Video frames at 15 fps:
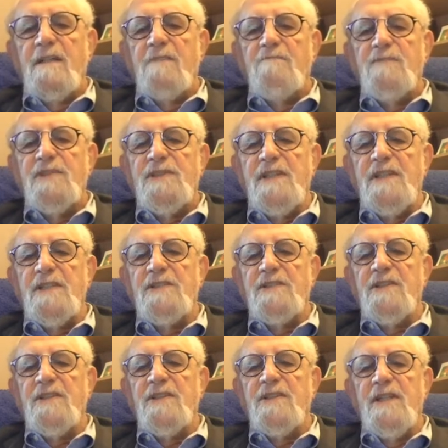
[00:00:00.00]

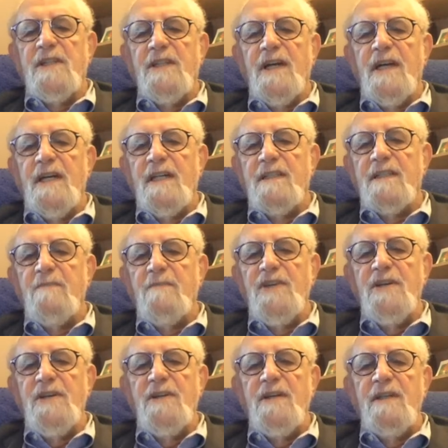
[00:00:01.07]
statistical and
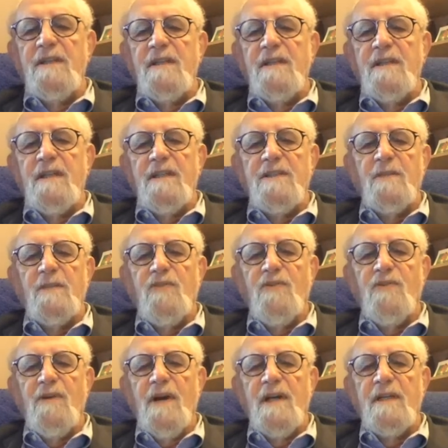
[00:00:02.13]
computing
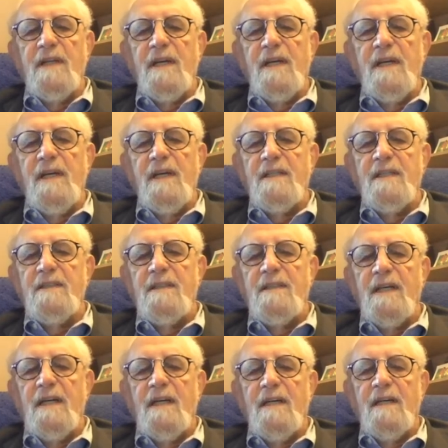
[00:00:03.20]
support, and
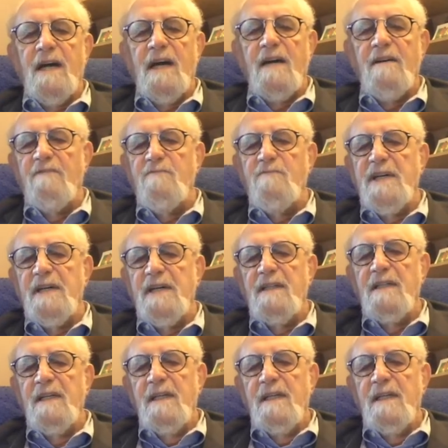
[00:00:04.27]
I have been